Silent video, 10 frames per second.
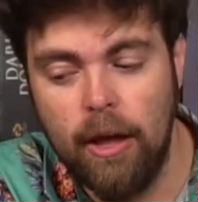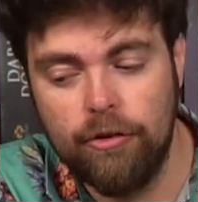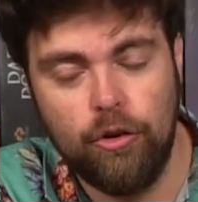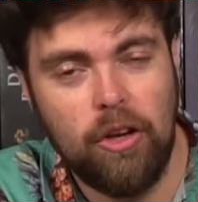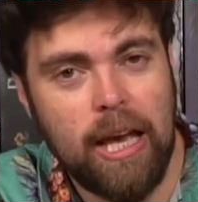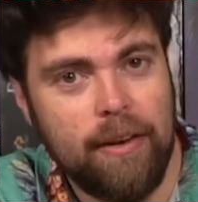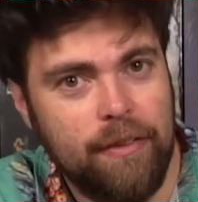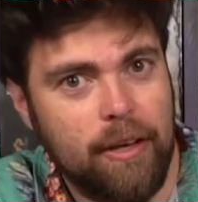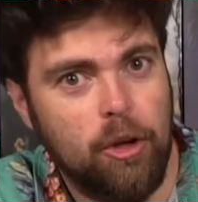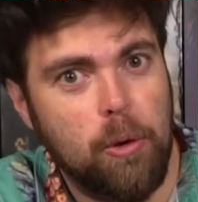So you can kind
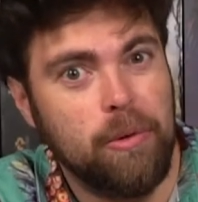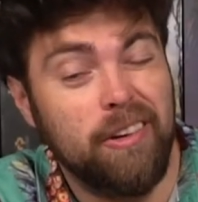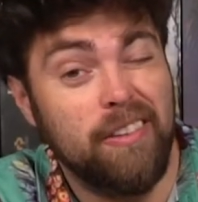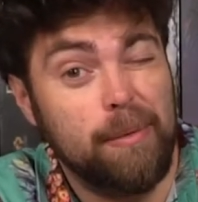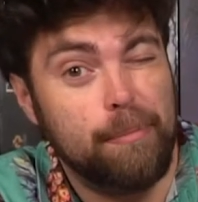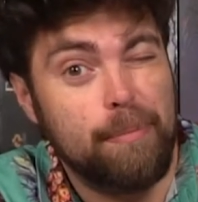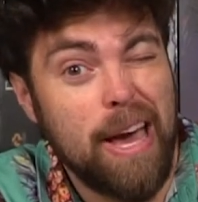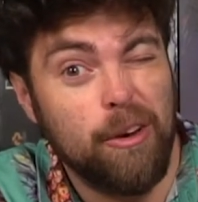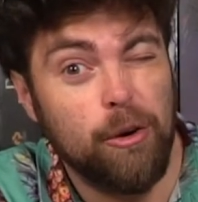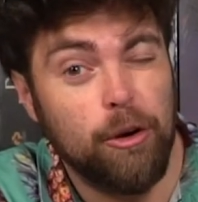of get cumulatively
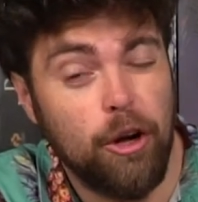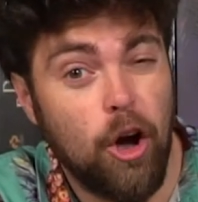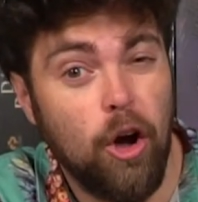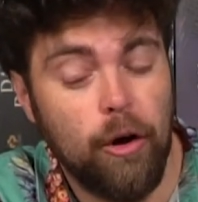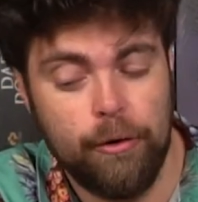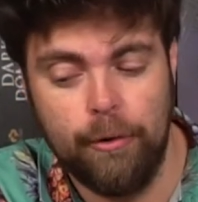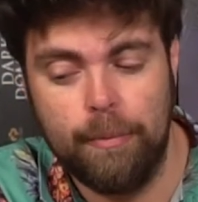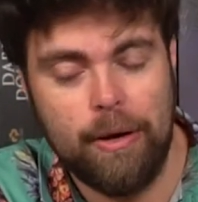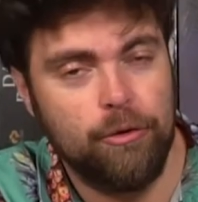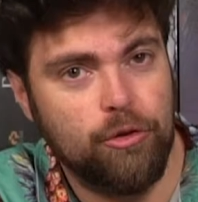better card or
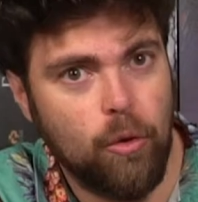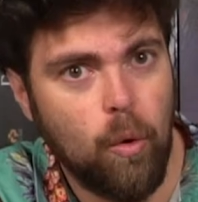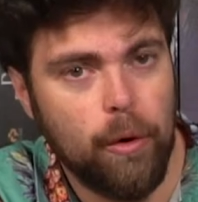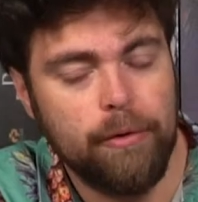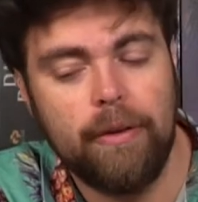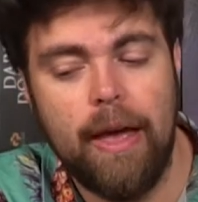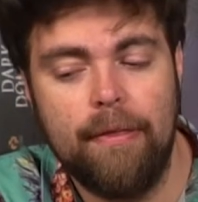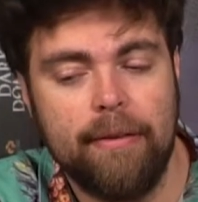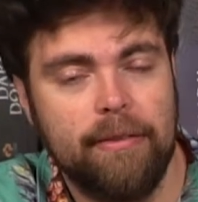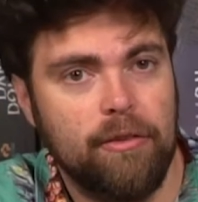better scores
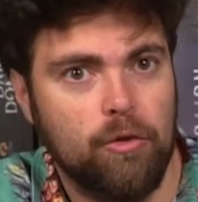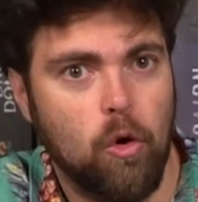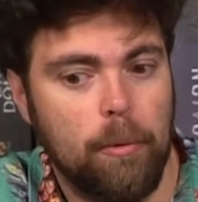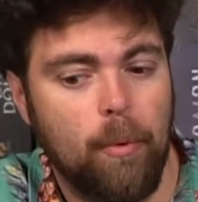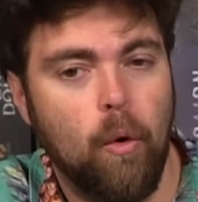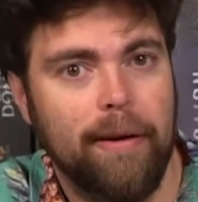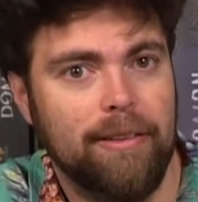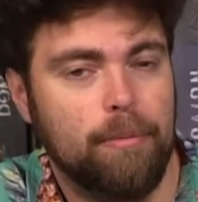and thusly score points,